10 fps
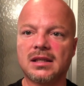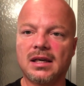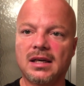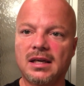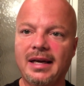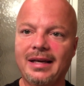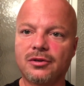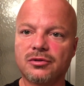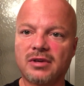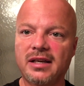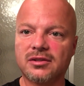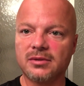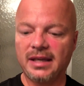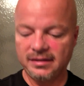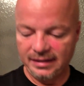Uh, handled razor,
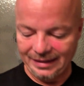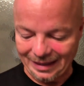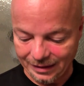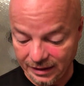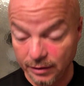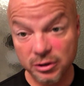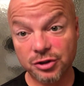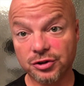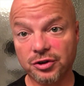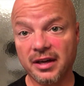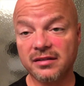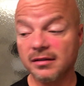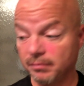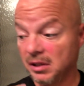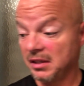we had the Yaqi, which is
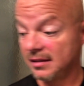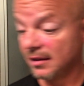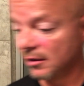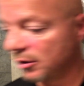aggressive, but it did a